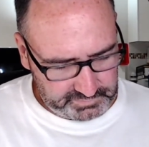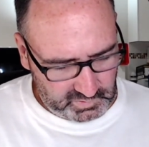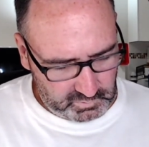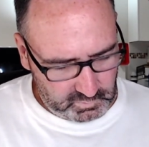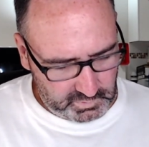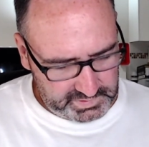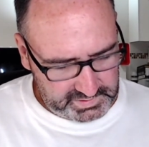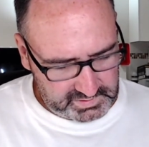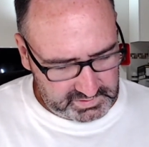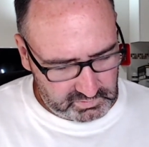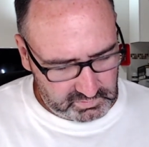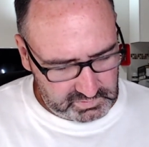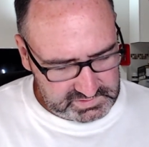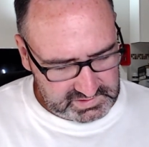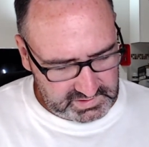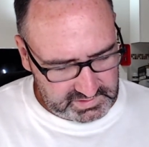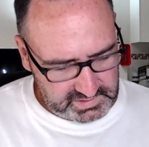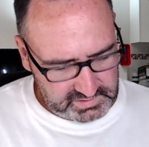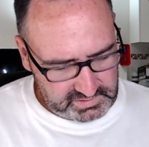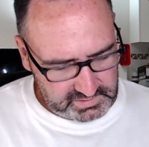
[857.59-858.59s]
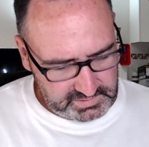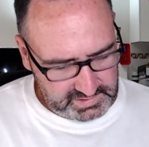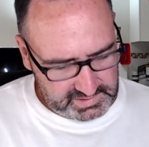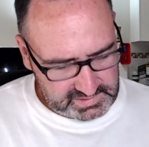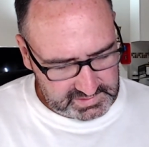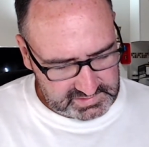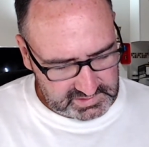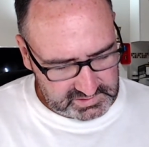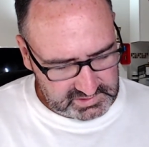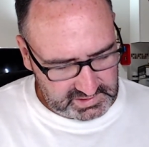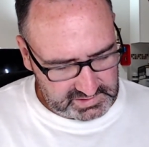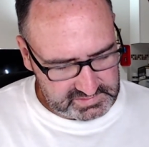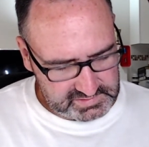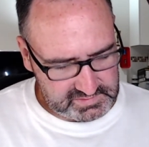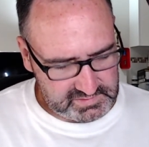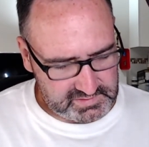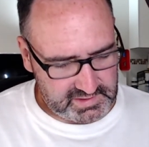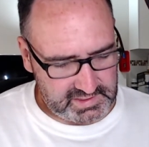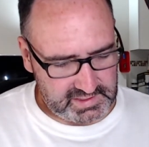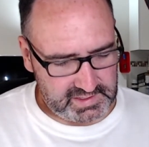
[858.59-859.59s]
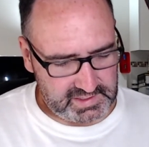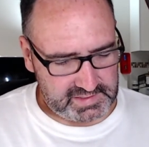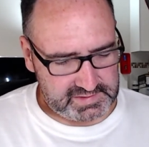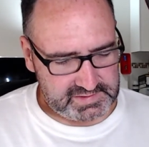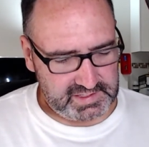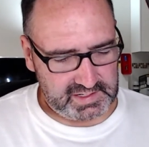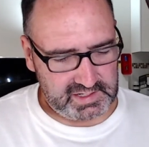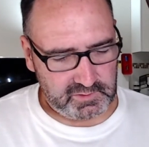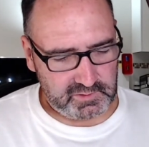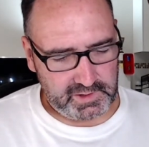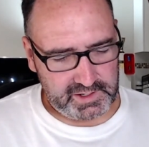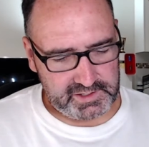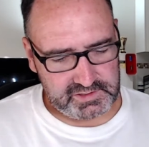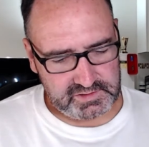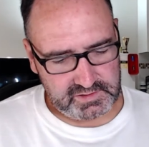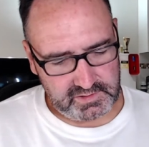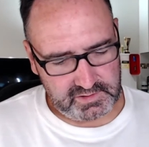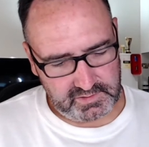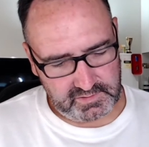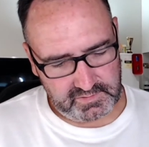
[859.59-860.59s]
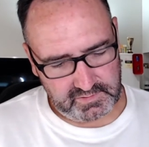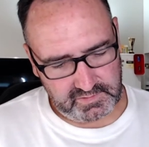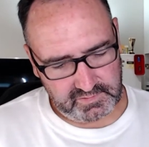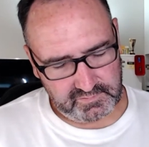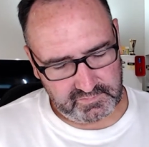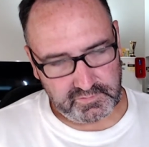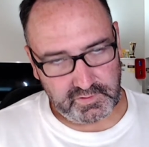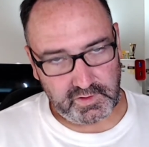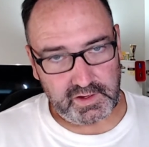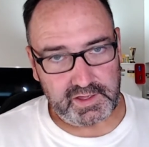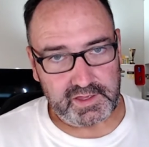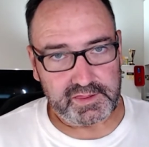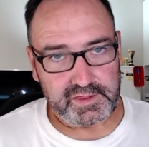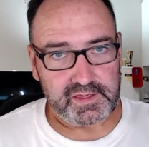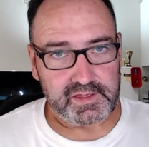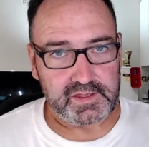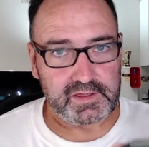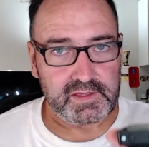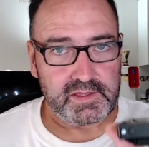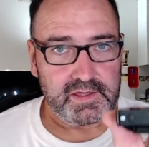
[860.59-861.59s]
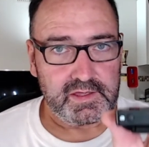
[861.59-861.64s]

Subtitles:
what you can also do is adjust the attenuation via the